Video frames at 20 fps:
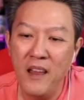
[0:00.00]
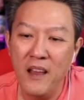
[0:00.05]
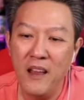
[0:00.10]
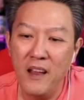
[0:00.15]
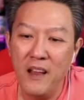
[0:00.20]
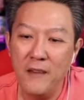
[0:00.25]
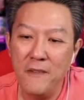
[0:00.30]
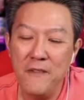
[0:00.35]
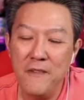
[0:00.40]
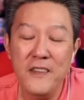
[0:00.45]

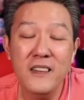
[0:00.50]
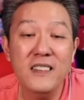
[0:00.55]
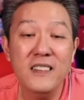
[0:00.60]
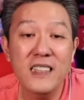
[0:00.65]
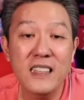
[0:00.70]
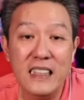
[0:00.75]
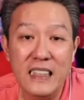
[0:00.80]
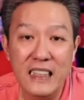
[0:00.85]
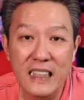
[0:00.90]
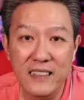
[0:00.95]
feel the
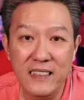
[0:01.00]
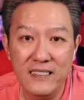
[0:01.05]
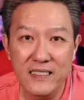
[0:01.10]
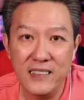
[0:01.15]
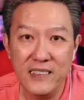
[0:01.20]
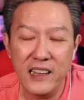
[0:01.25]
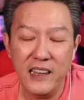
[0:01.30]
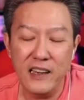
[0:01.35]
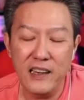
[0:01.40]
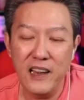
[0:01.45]
guilt,
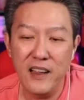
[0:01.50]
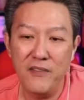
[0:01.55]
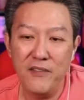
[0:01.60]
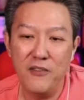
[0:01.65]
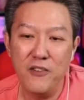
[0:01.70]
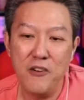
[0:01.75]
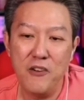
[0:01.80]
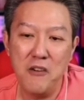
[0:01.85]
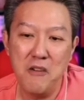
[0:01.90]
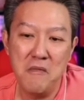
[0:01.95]
and
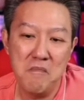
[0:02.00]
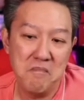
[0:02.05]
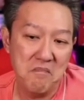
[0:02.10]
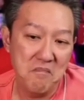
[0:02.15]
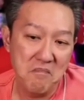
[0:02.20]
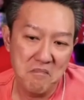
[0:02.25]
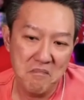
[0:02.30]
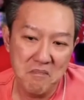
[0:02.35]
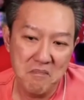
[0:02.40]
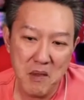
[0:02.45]
therefore
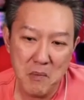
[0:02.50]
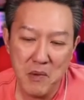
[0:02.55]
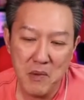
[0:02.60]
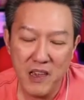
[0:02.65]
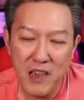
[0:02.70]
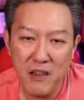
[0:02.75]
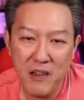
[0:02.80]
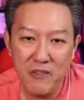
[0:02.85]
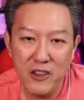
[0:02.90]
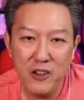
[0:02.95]
maybe
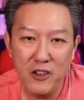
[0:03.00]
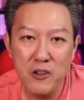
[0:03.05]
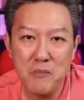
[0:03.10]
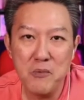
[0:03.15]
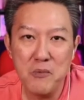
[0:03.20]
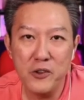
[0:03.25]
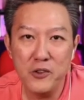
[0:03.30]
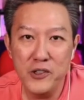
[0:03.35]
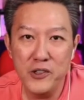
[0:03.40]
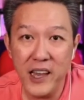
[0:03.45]
having to
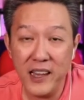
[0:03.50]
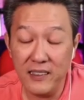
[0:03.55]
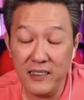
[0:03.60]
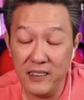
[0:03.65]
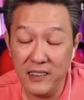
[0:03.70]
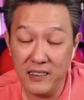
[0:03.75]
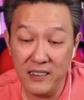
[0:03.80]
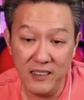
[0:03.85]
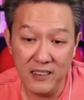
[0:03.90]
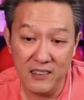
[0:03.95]
project the
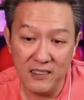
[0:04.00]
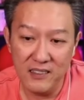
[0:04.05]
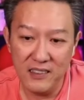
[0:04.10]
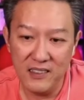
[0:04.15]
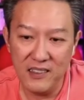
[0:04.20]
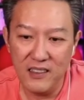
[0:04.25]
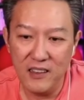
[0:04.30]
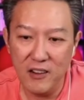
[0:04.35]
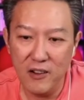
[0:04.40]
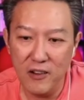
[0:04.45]
guilt,
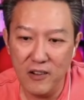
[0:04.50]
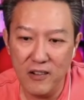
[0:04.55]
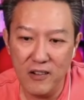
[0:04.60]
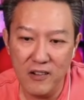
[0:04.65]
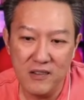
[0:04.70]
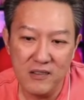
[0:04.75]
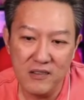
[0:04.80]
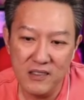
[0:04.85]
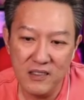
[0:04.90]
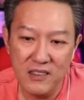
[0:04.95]

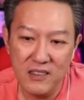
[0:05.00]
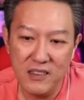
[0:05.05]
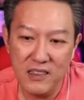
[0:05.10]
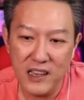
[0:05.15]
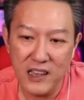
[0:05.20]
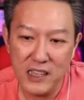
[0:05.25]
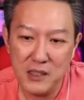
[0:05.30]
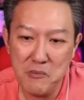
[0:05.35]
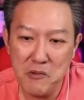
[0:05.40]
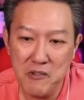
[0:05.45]
or
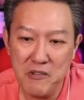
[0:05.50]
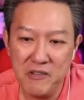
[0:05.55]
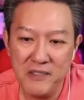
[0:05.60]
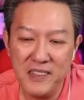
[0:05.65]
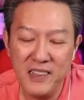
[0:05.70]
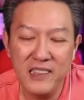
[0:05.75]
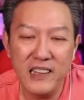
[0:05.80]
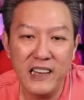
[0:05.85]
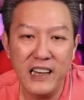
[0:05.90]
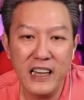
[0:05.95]

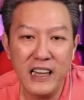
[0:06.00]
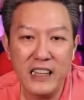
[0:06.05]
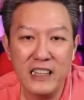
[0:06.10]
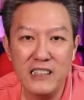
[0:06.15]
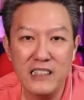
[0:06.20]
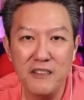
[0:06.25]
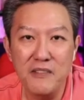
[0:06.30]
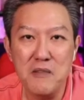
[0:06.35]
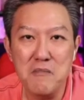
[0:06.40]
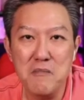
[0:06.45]
experiencing the
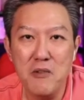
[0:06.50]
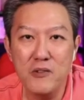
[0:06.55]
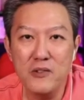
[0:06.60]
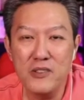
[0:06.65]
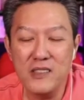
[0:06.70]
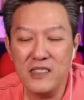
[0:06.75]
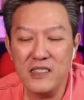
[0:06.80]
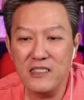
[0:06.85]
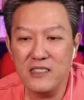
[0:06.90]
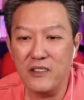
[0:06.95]
negative
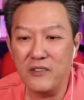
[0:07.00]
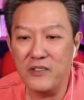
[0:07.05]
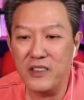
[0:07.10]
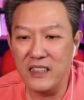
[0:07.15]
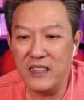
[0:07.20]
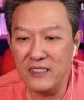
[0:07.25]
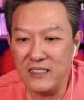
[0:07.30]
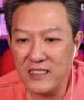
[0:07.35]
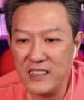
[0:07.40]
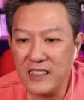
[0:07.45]
emotions of
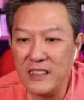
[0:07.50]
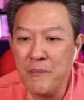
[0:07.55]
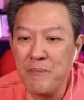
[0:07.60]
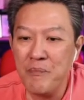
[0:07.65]
guilt.